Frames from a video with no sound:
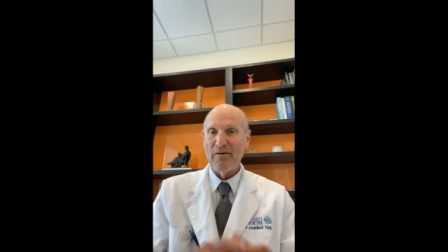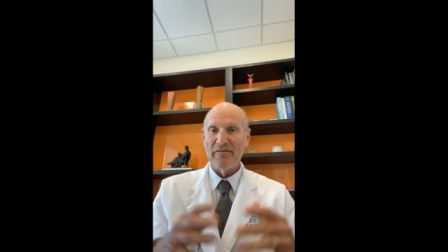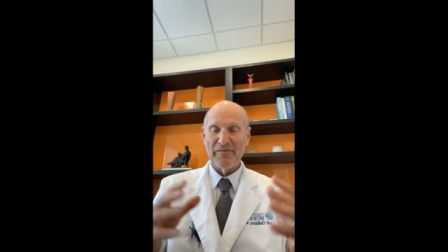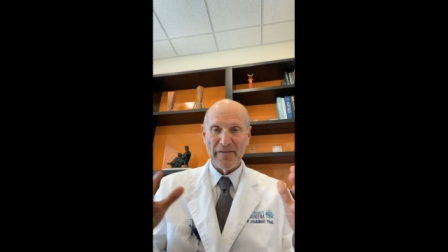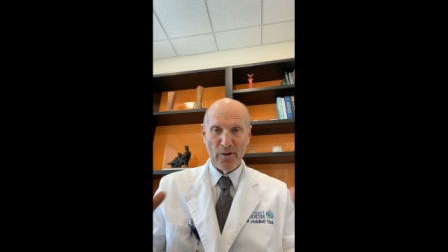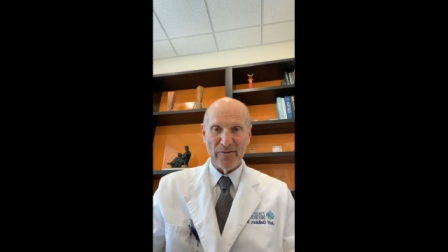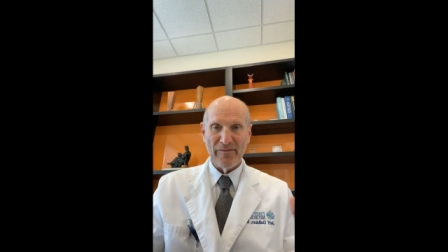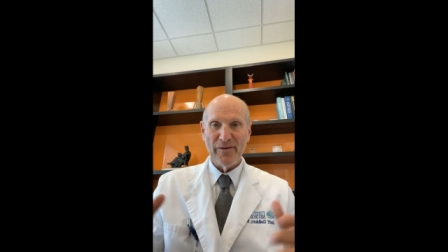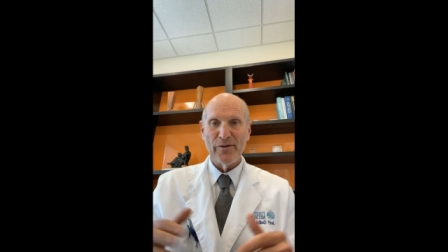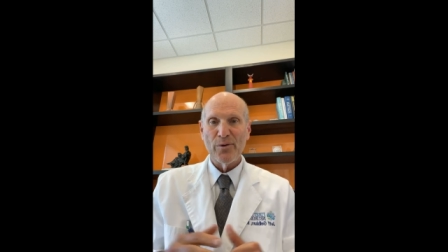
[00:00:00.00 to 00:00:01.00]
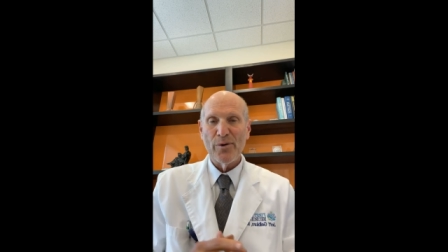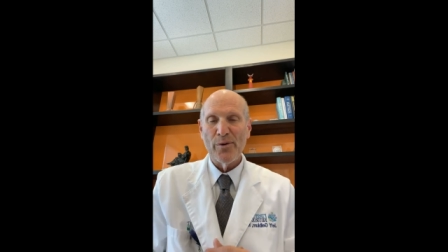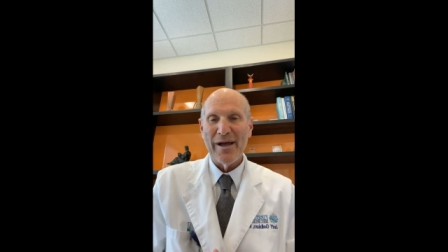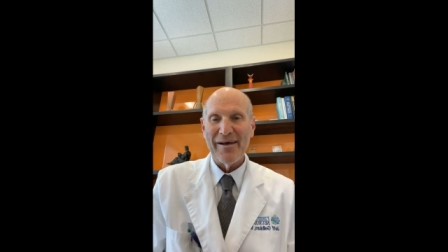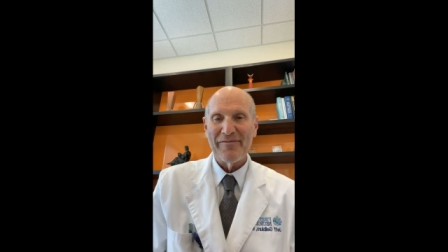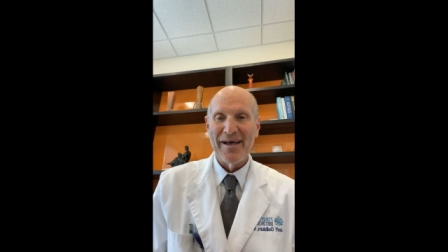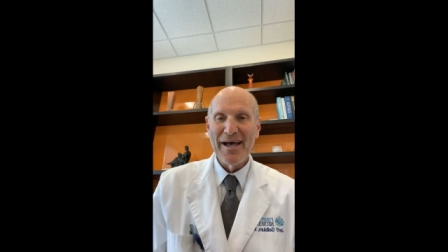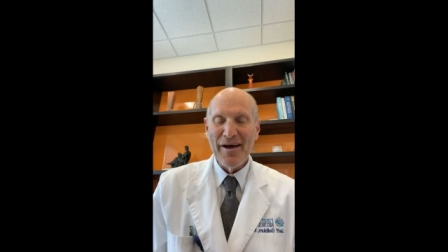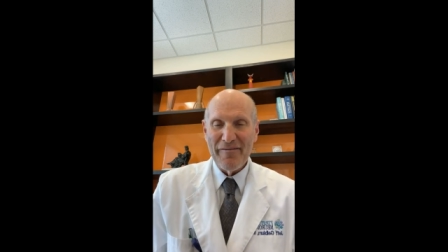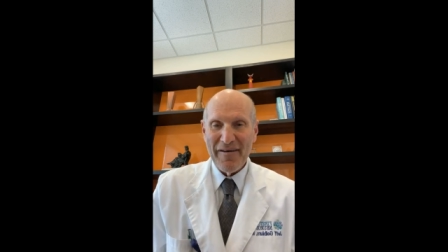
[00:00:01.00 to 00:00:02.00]
Now, for those of you who have
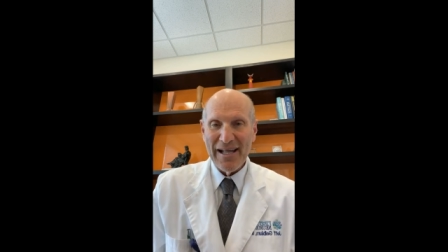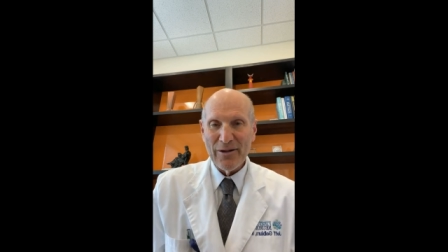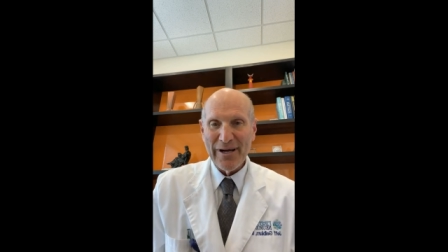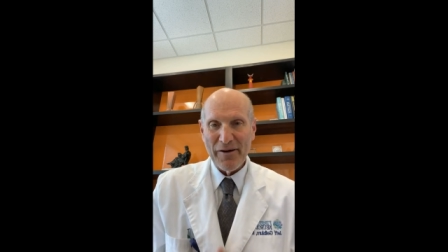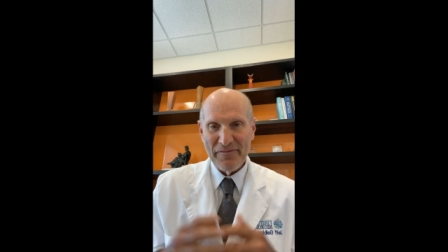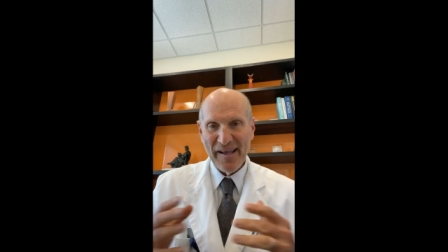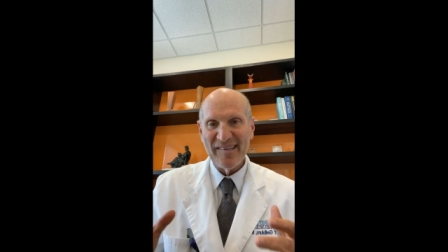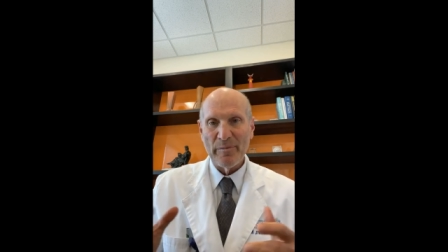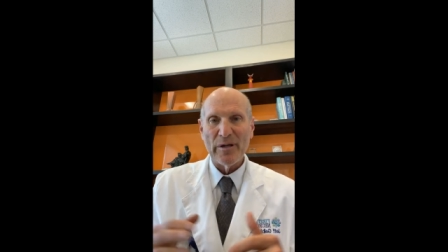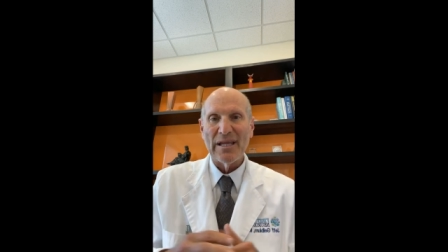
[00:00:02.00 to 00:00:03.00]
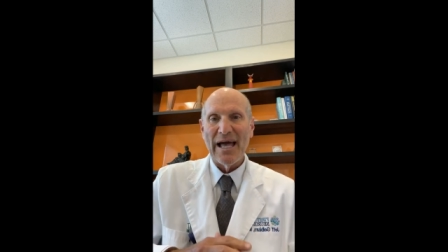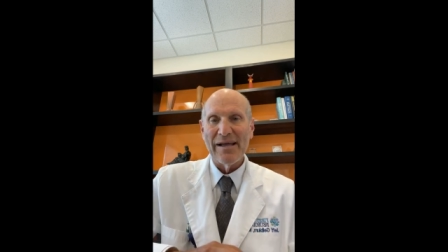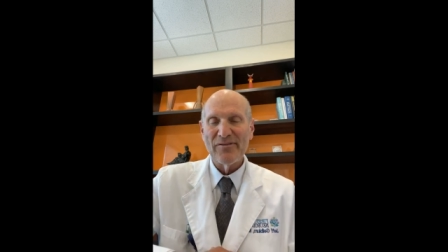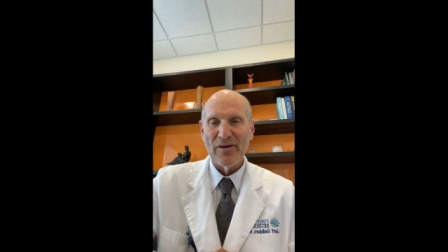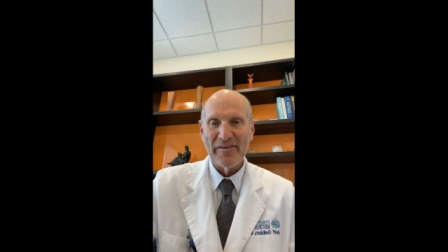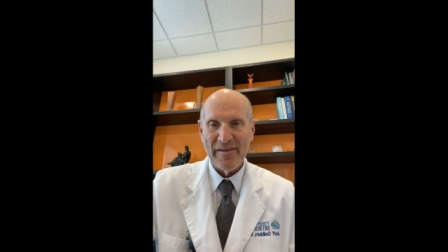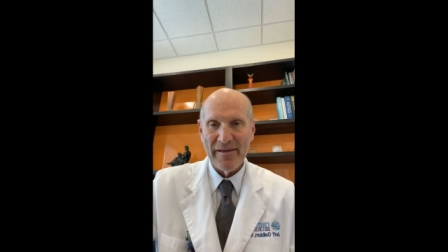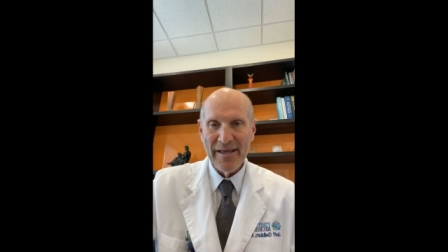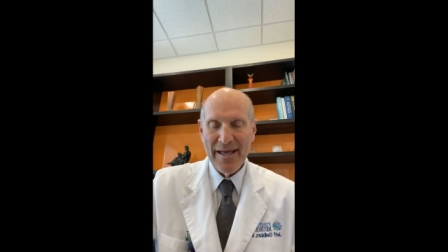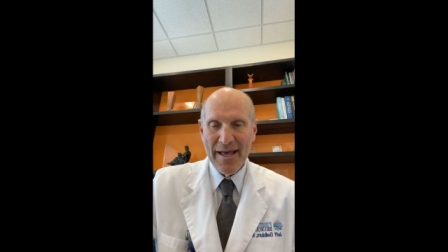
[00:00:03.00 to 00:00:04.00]
followed our Facebook Lives over
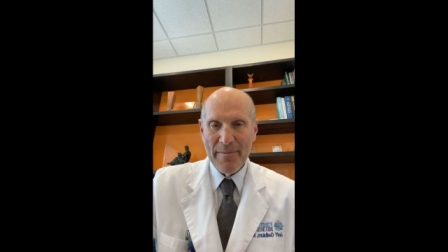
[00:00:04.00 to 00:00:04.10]
the